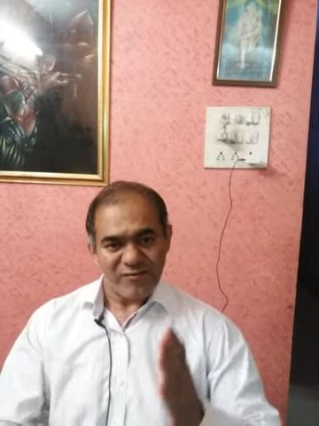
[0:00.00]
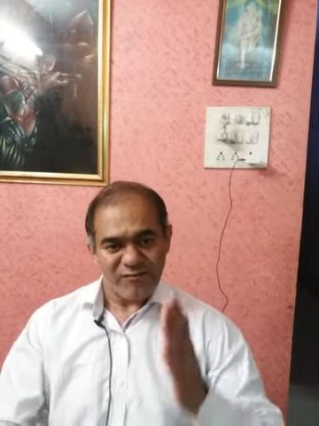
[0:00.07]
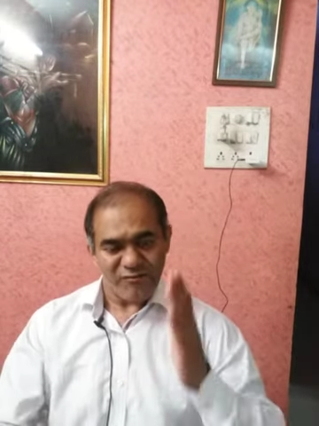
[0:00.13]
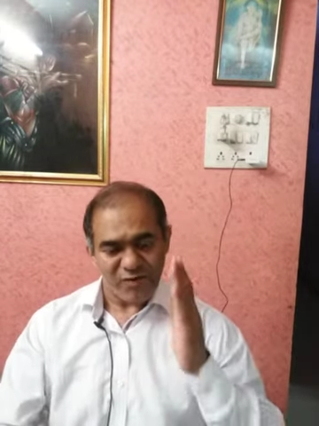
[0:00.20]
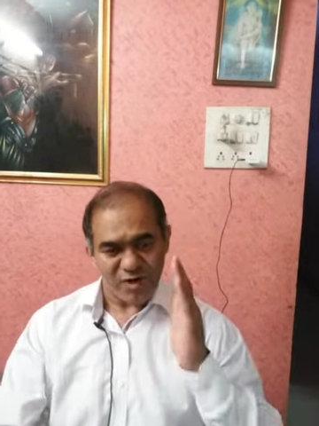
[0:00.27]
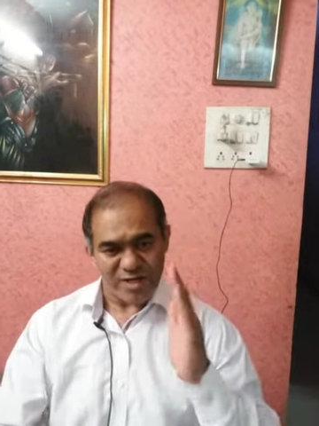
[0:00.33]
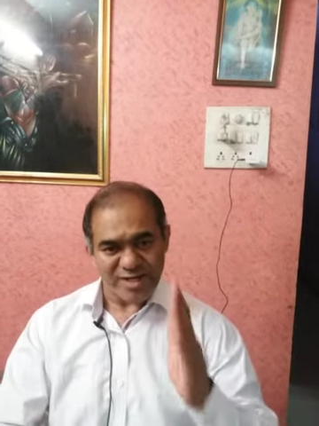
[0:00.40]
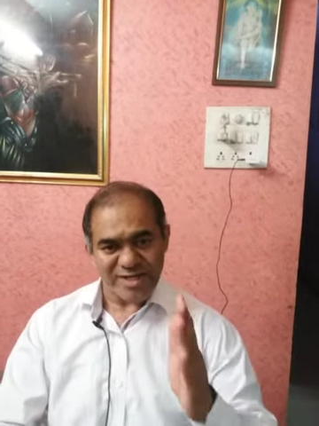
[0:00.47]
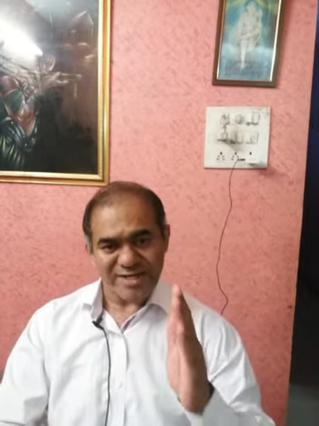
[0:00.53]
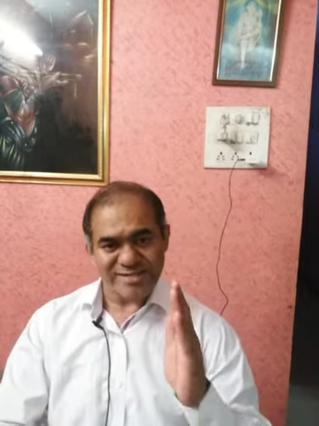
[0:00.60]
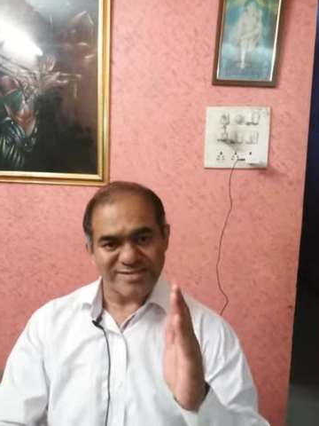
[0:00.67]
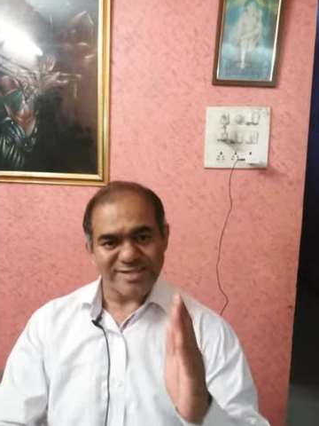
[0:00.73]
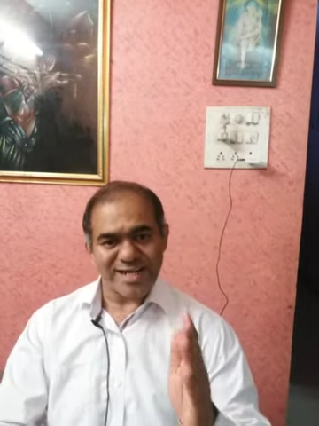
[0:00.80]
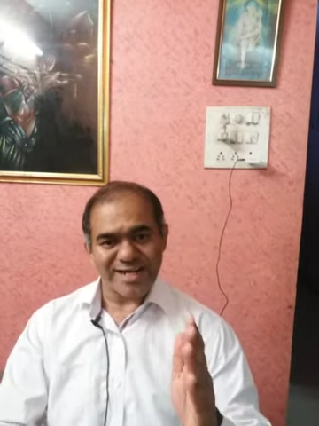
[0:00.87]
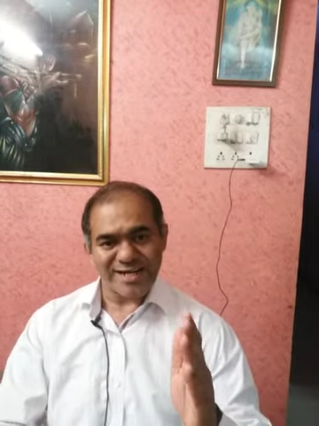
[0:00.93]
What
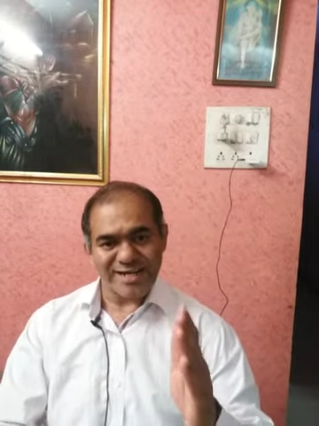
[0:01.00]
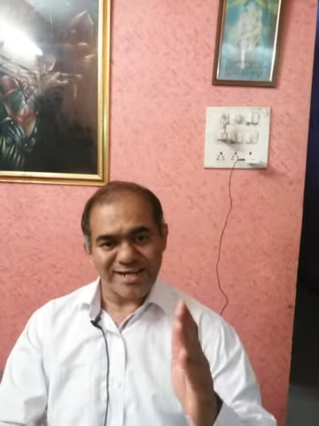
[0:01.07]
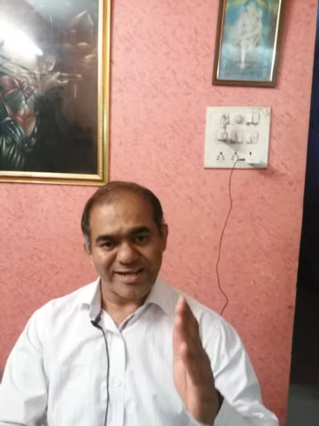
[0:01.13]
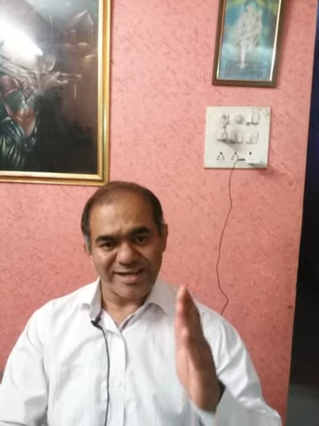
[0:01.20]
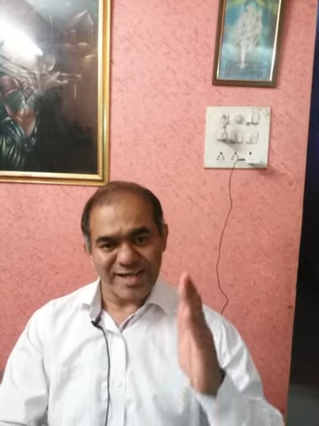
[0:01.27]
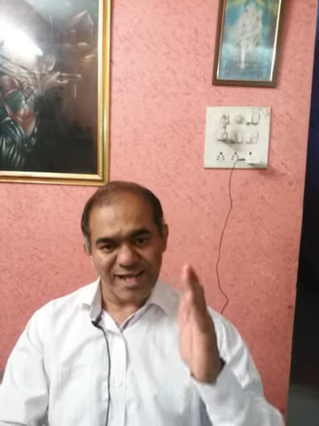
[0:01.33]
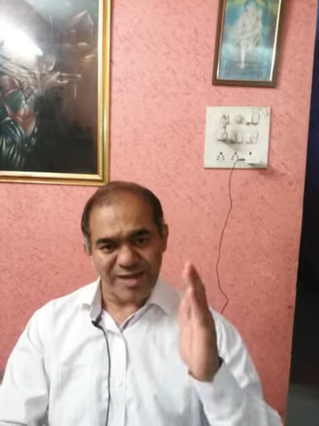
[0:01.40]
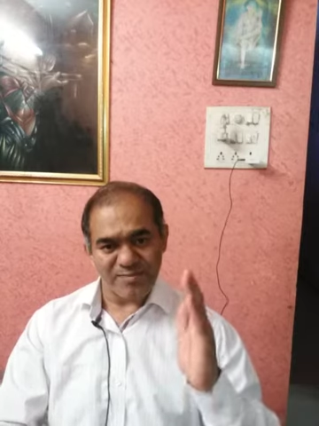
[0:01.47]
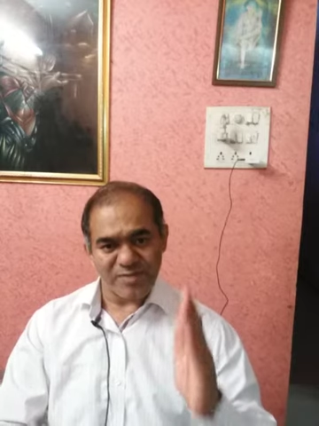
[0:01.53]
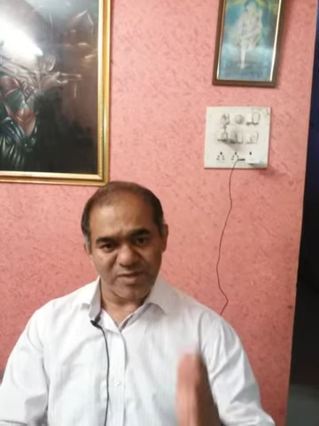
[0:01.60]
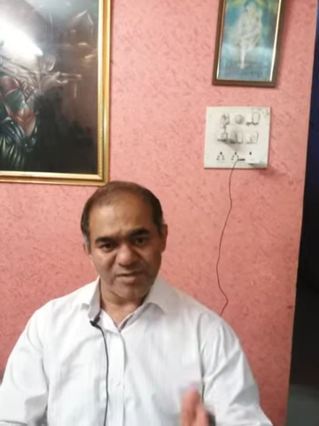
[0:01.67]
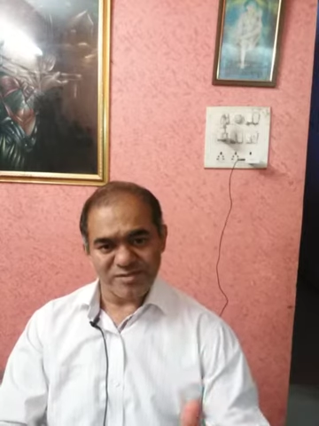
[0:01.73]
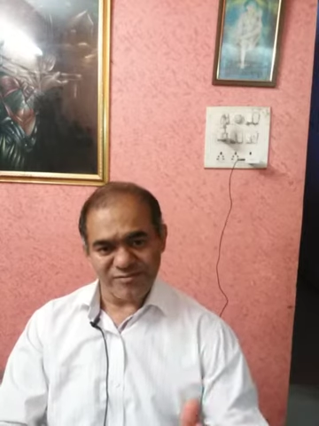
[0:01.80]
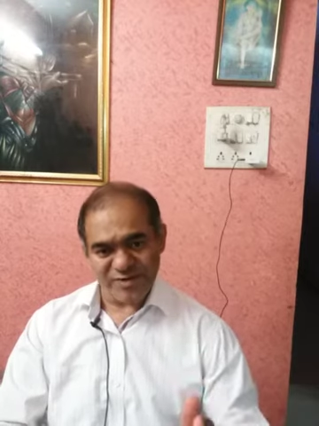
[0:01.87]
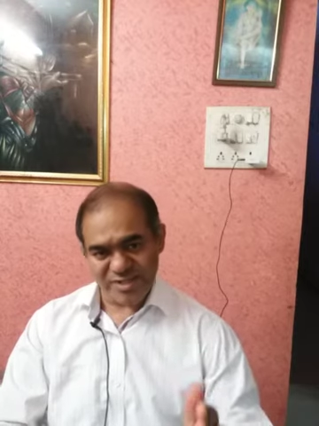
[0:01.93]
exactly
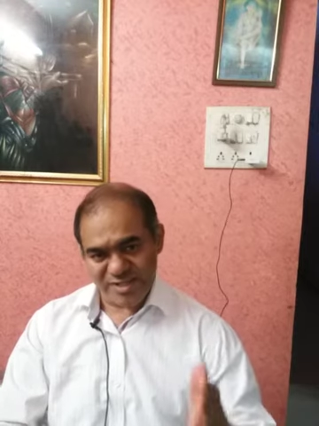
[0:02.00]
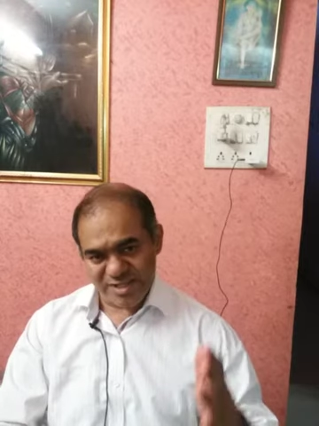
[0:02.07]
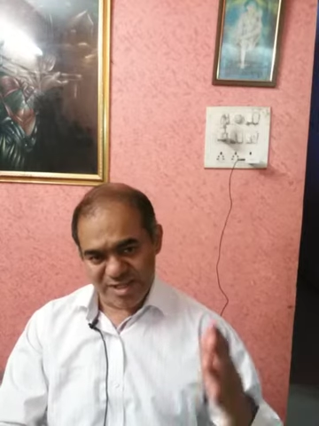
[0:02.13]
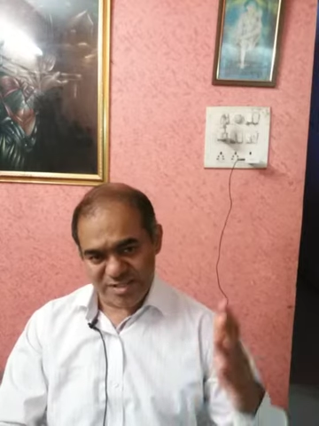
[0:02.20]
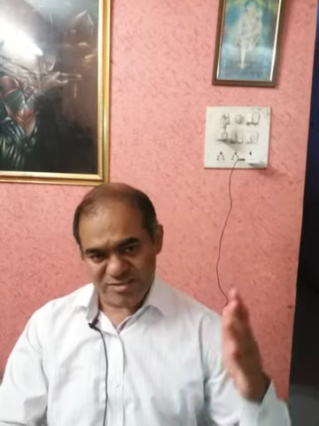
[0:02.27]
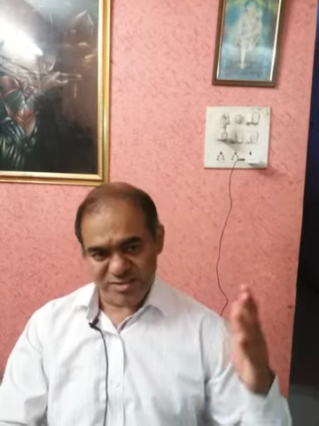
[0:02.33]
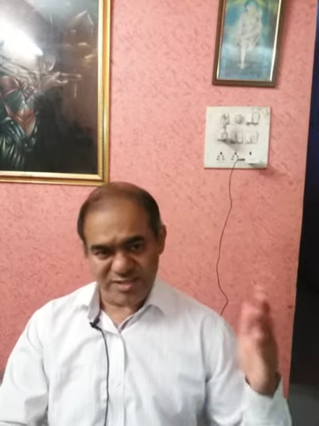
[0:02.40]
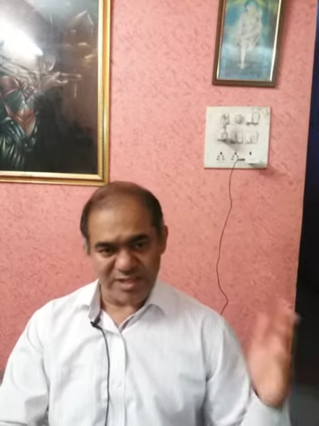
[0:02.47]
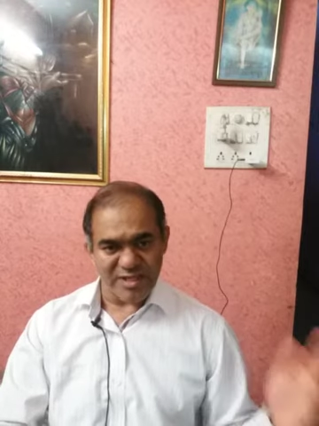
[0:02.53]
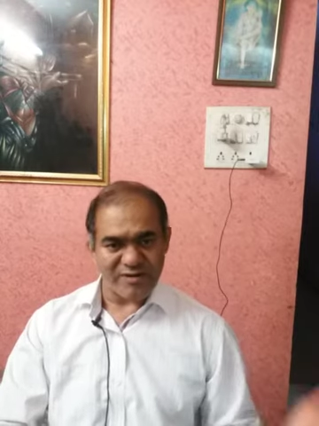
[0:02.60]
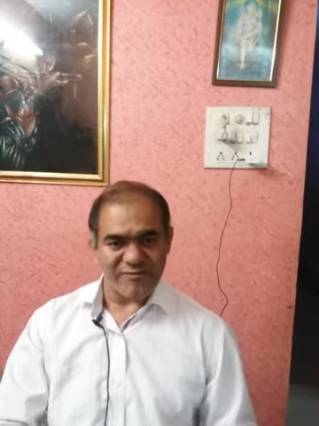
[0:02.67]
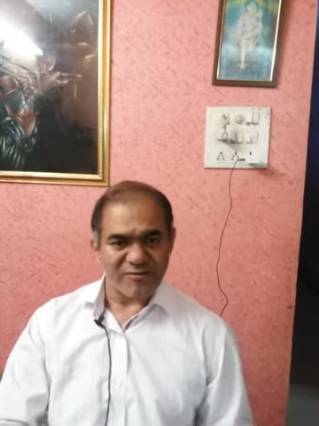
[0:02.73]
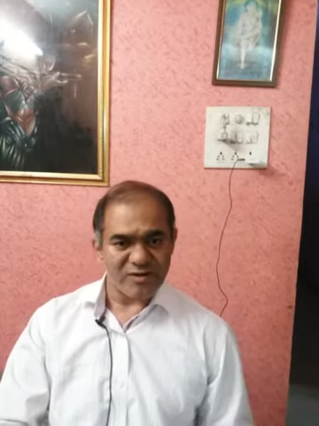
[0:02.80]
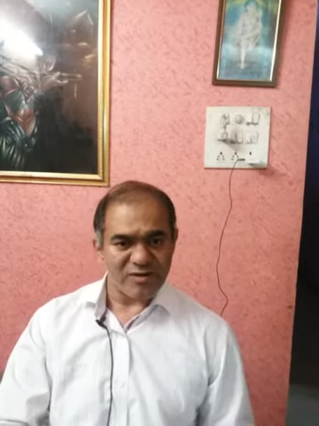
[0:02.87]
happens when they are in love?